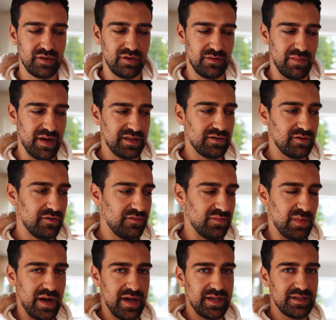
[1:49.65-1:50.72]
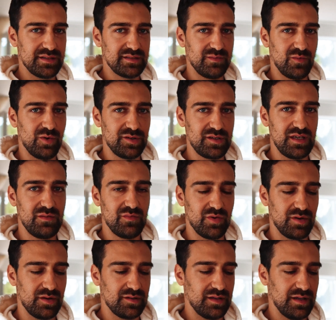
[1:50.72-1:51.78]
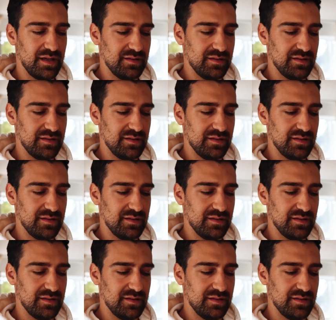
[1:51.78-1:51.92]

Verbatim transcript: you're better off buying a small keyboard